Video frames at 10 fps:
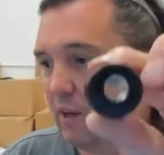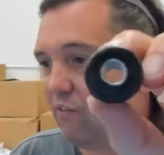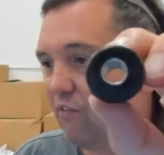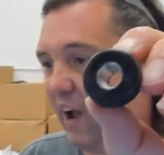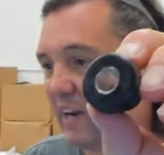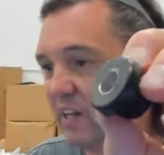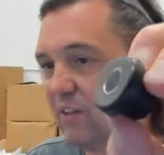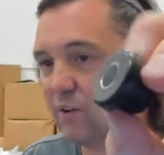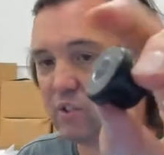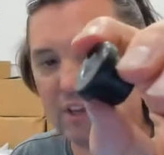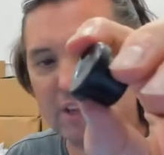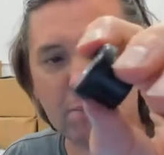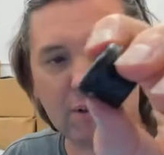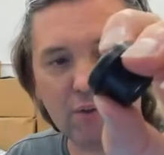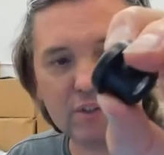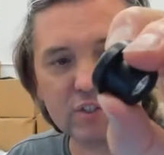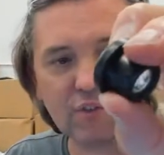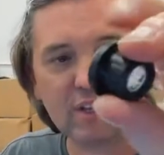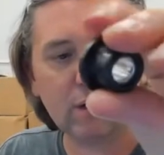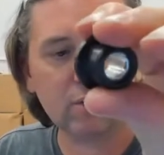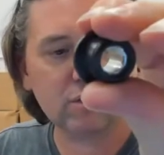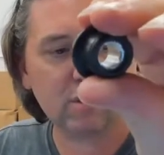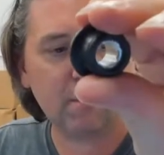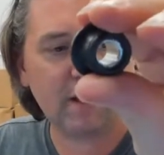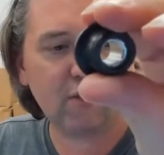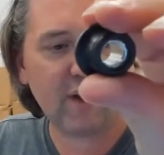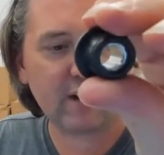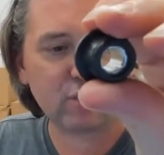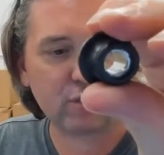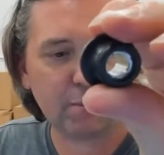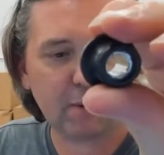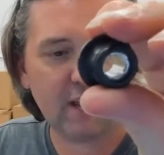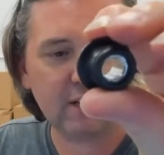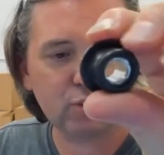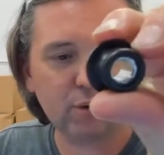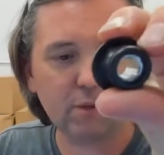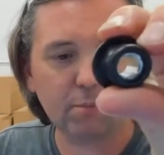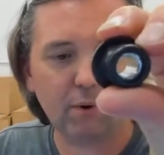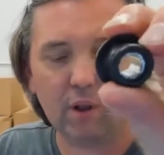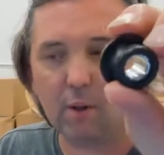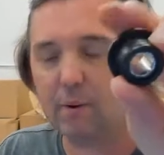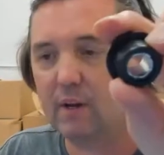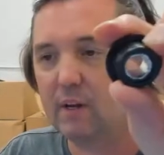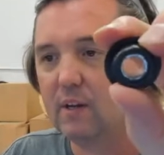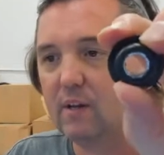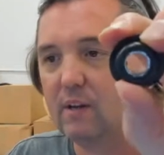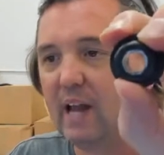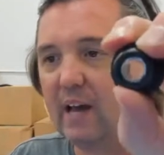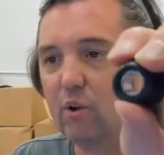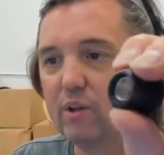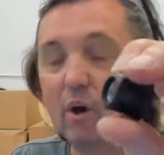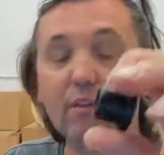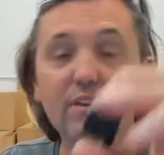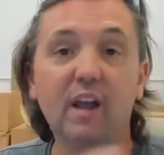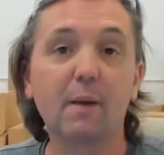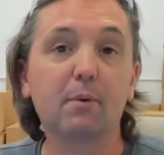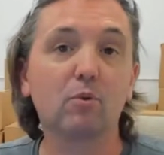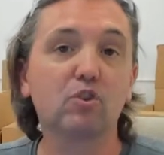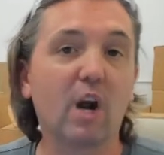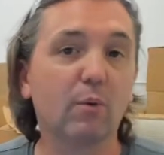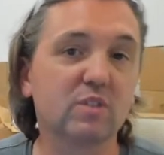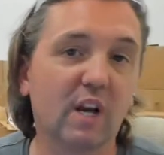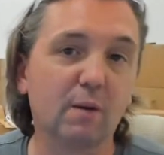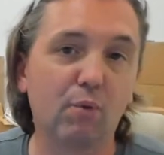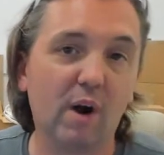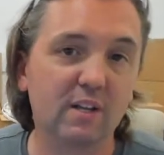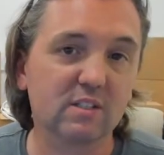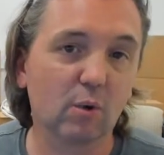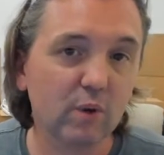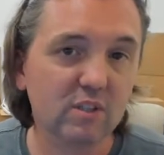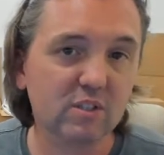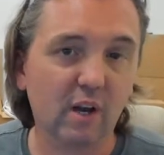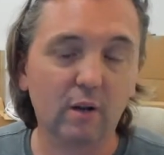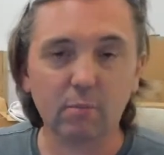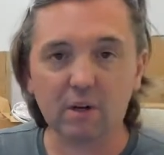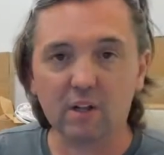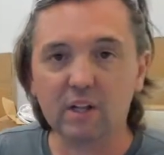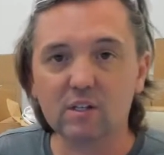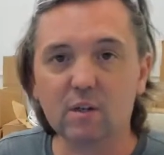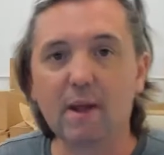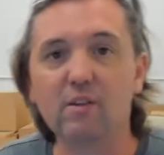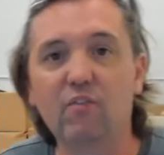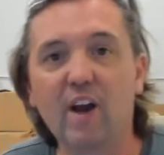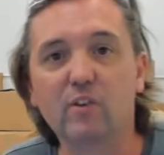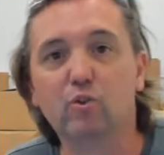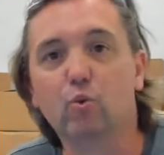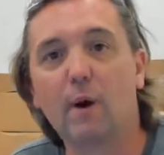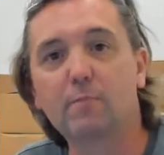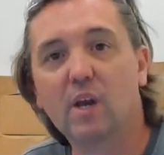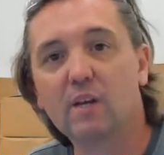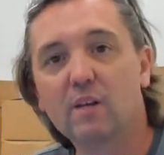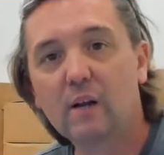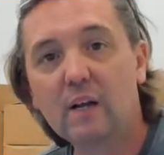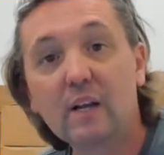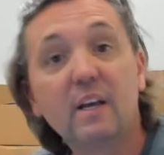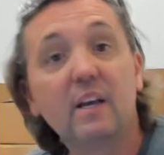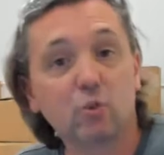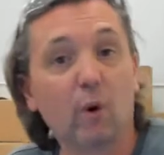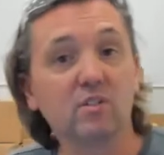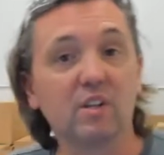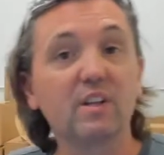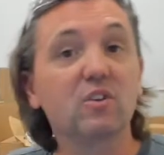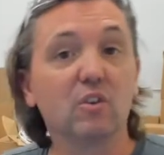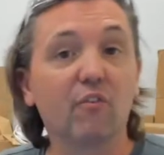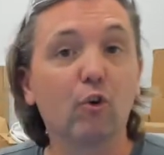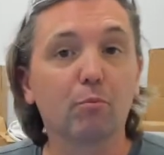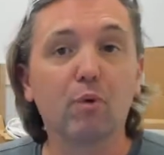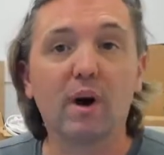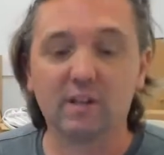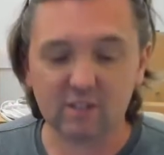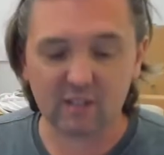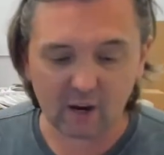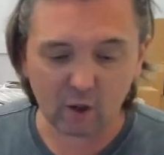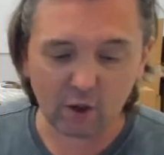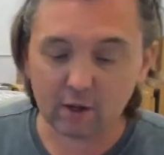Finally, there's a link below this video to the manufacturer's page where you can pull up not only all the Nabco Gyrotech products that we sell, but a link to the manufacturer's website, as well as a link to the full product catalog.